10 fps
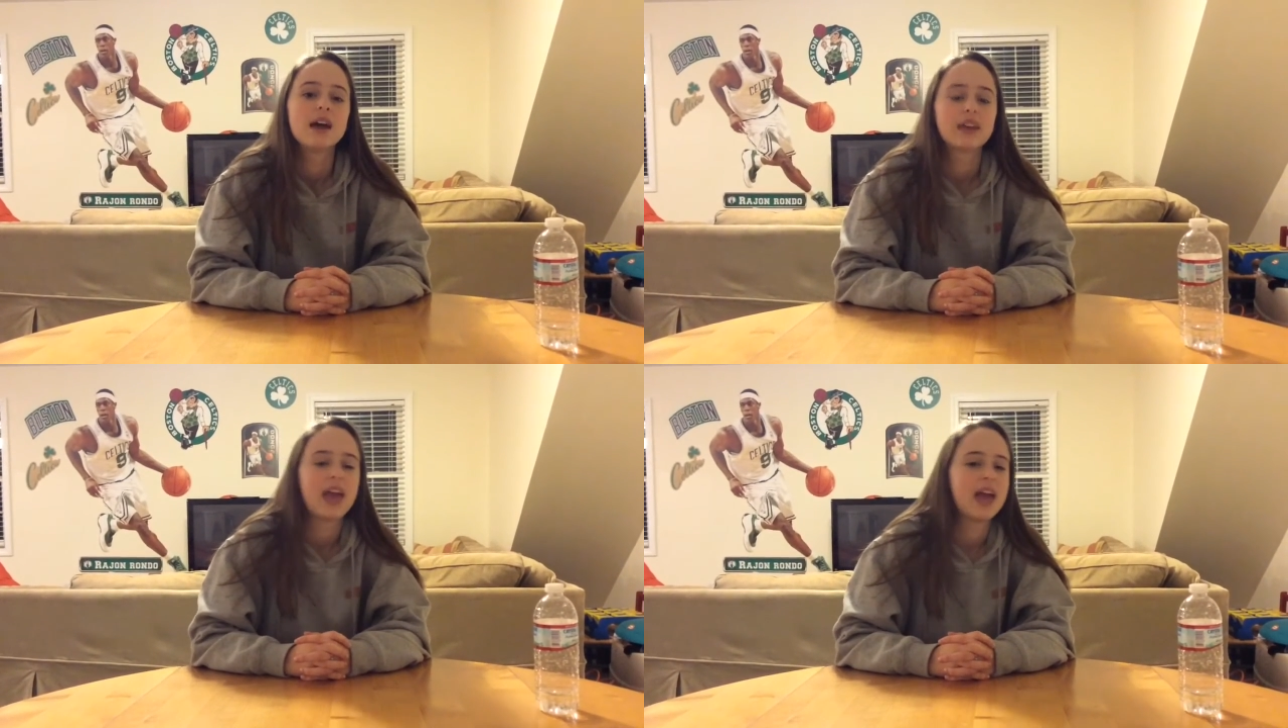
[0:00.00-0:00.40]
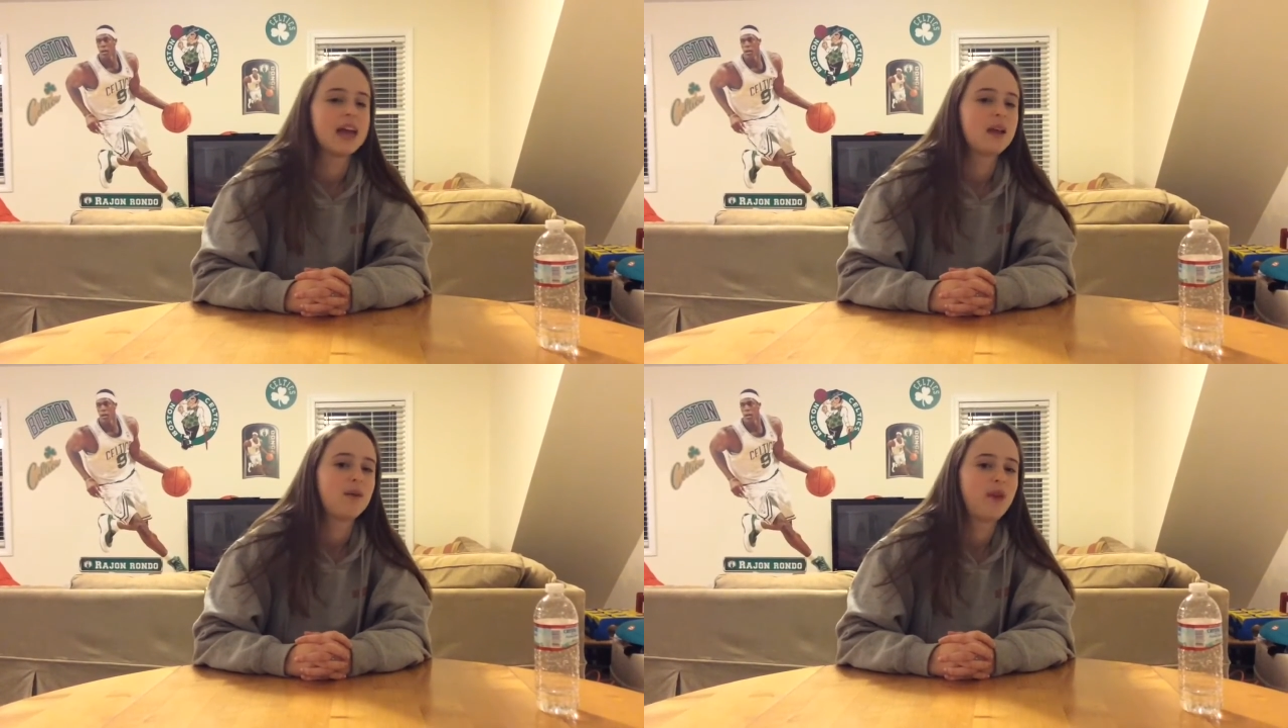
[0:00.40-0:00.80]

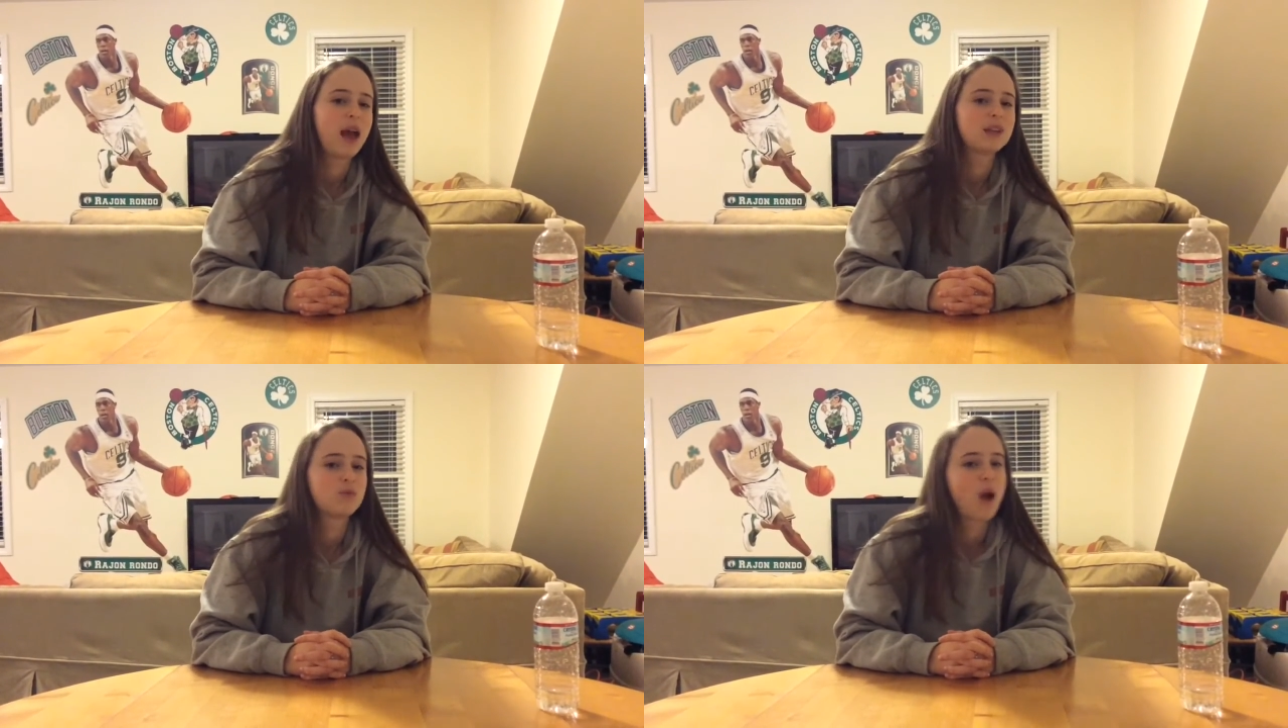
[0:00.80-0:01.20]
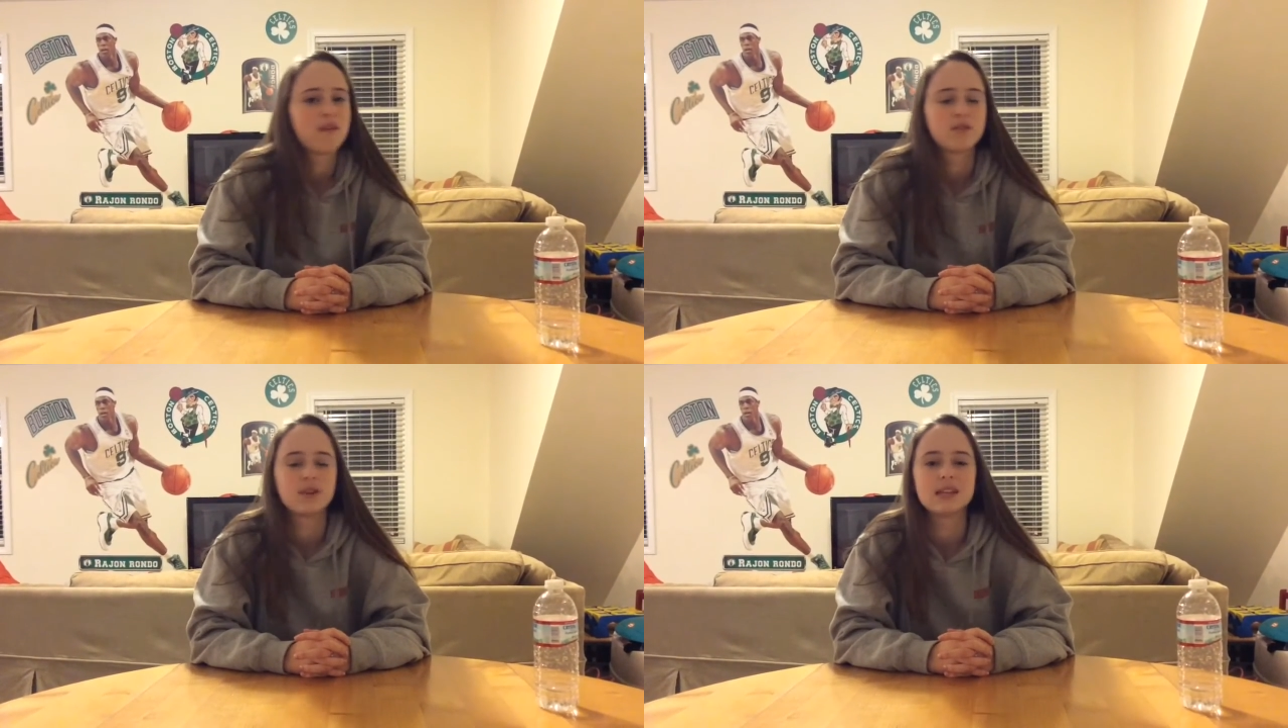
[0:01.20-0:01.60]
can affect
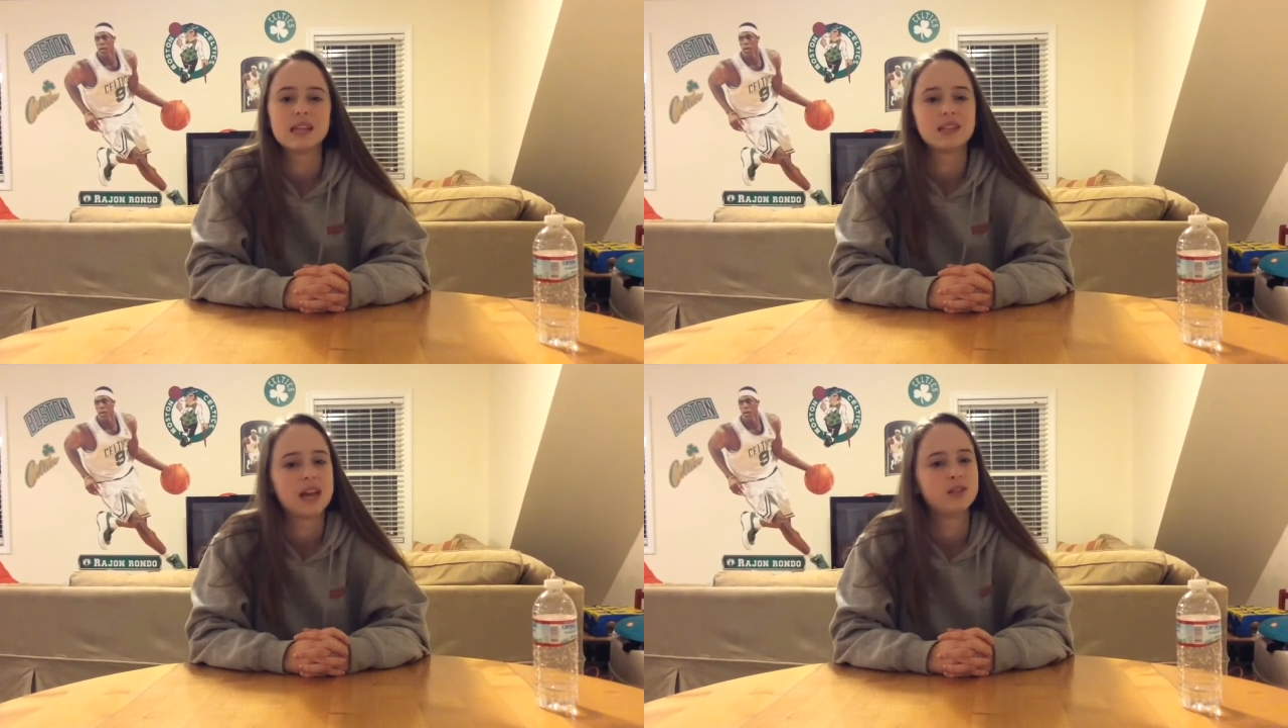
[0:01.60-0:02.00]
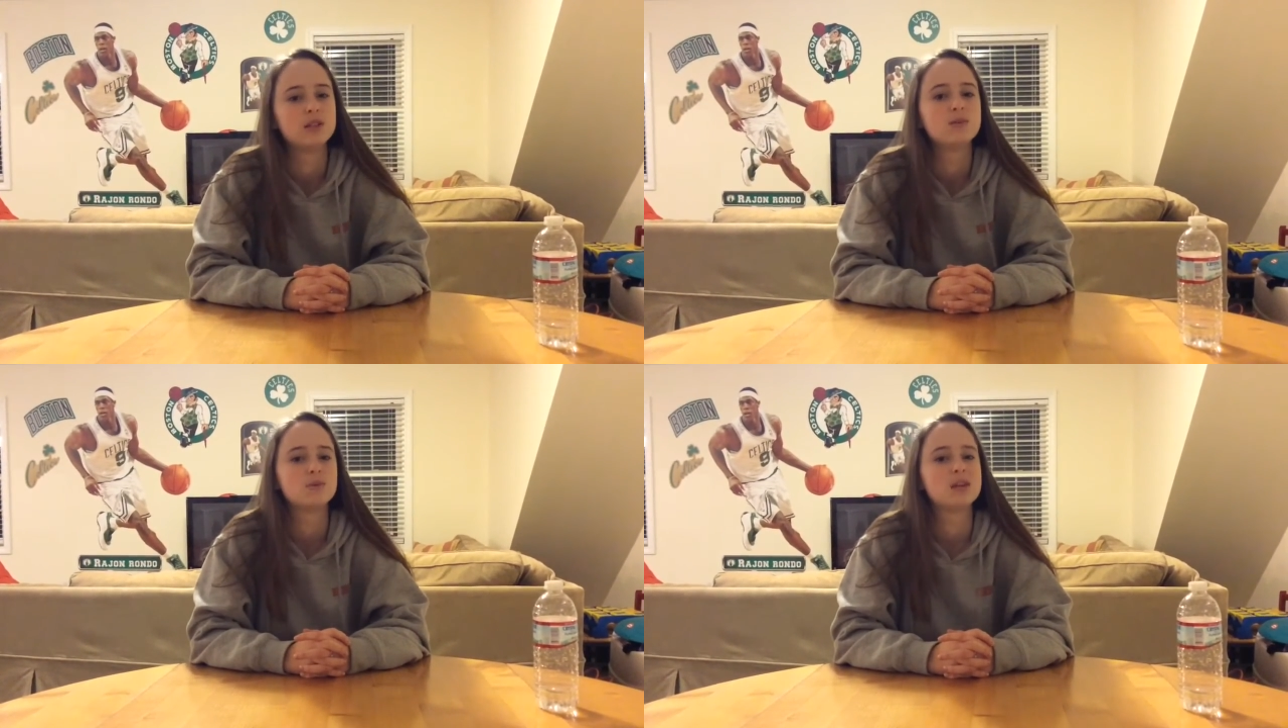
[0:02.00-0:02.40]
rivalries and
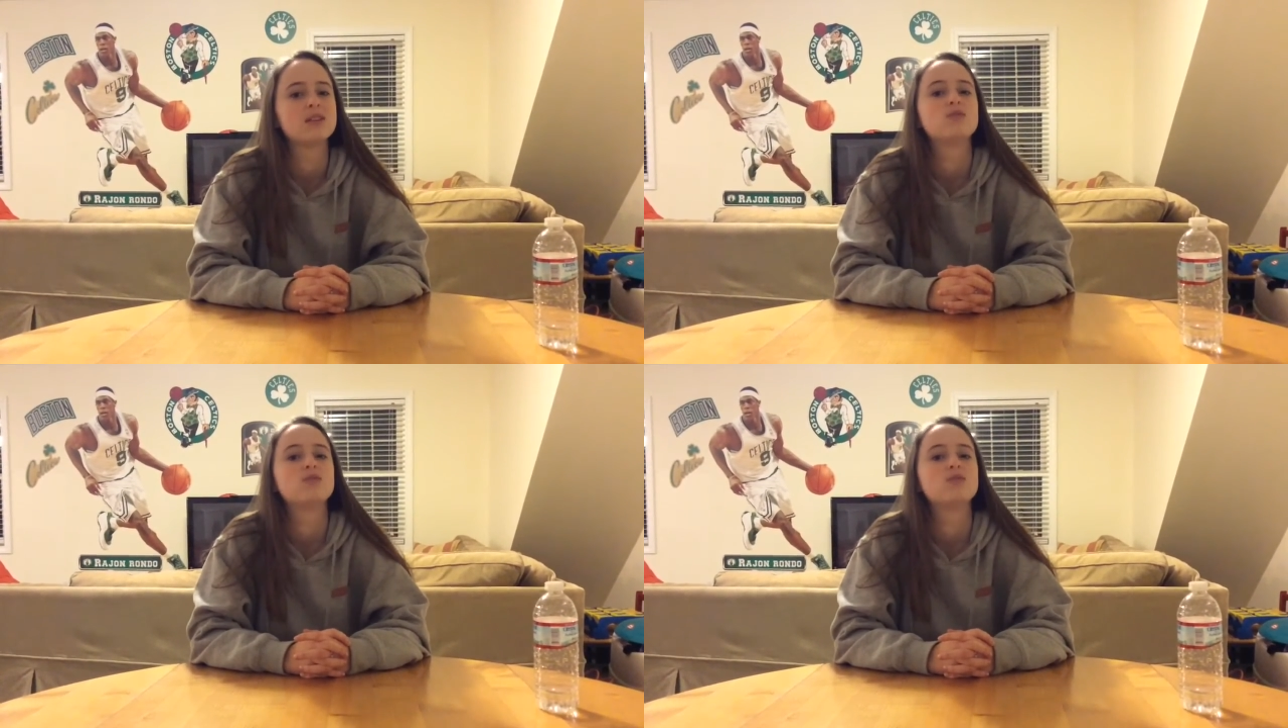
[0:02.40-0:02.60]
tensions between